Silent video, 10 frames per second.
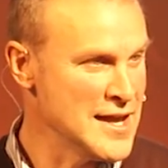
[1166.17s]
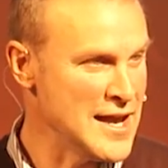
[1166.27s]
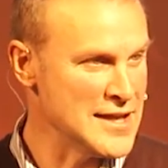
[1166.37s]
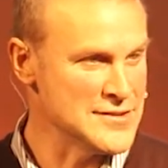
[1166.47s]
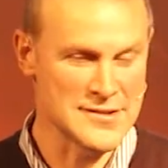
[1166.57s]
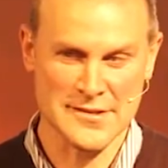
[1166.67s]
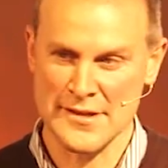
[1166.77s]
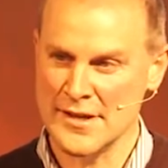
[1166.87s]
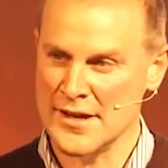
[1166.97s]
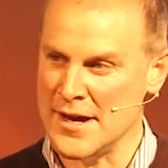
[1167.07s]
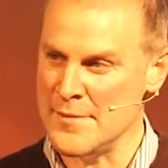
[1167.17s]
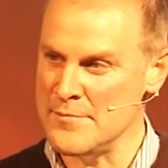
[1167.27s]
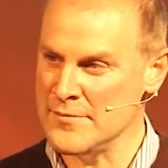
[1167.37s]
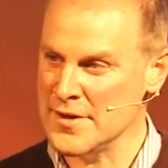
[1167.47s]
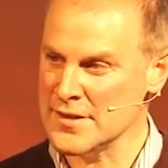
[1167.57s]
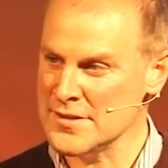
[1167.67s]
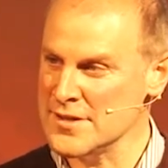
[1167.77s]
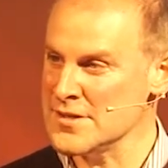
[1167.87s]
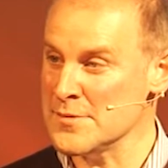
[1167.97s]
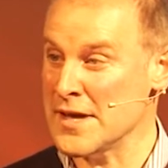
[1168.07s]
And
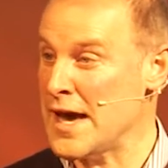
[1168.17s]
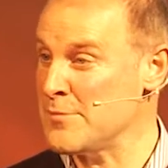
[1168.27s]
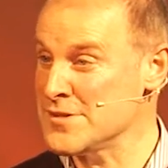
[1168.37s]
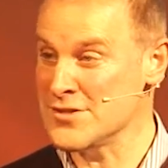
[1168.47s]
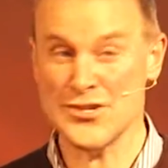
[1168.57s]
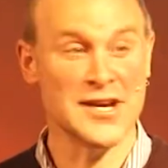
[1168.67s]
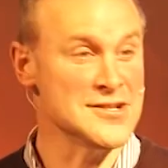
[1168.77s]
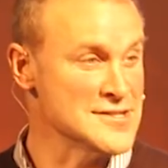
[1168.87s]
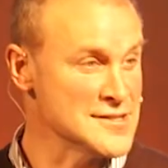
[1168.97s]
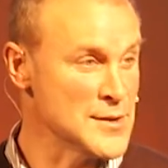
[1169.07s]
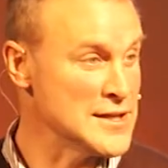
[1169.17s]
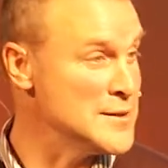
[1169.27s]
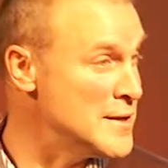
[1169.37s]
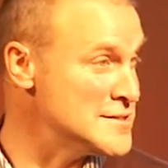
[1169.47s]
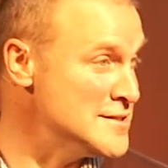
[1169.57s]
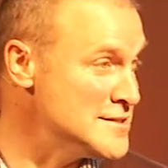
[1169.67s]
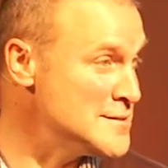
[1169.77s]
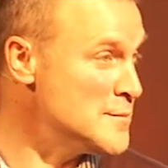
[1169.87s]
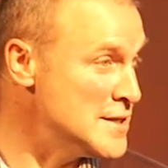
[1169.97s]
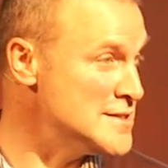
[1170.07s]
something that happens in churches as well, and it mustn't,
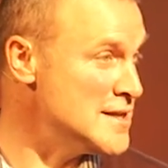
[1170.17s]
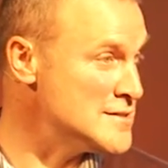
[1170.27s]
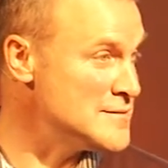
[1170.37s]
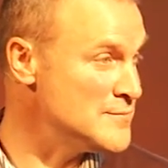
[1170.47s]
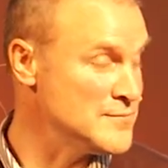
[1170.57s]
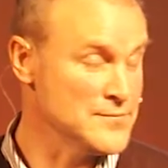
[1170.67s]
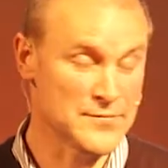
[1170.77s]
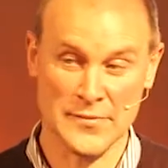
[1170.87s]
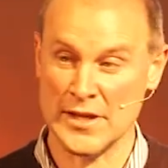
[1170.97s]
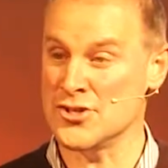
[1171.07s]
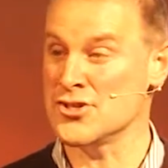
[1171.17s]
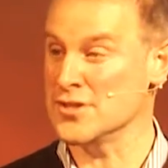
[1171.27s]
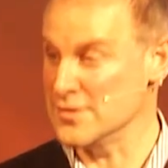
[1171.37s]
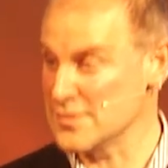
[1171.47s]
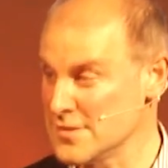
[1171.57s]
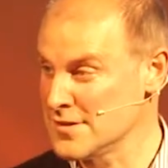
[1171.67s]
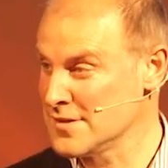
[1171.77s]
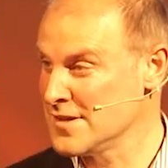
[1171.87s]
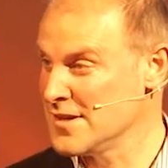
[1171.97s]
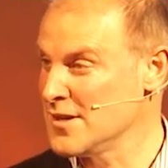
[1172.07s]
but it does, and it shouldn't.
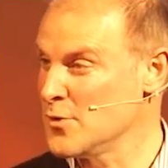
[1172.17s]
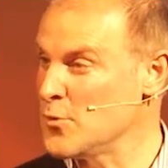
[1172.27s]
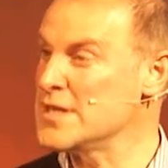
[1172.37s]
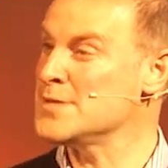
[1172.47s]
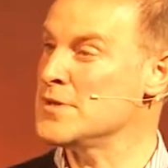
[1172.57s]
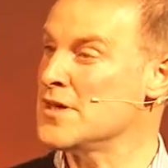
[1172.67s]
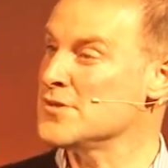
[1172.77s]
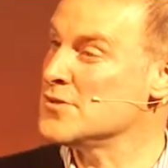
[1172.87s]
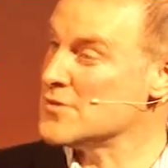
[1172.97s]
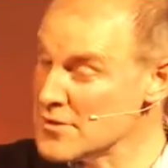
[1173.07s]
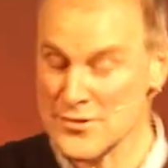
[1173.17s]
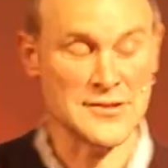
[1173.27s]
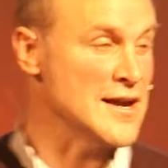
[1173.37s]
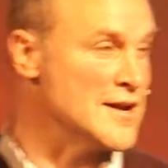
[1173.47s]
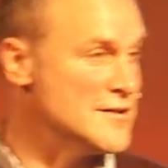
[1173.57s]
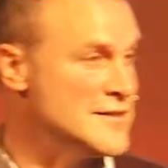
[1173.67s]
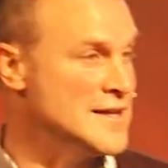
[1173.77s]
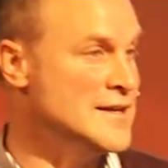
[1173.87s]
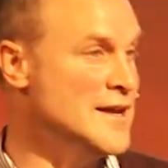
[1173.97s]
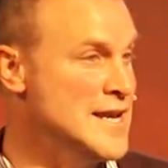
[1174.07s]
We need to be those who don't do that kind of
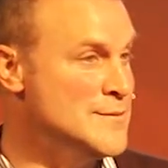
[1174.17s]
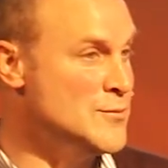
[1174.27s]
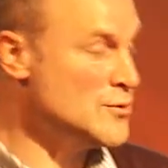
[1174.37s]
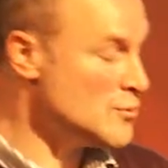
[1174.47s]
thing anymore.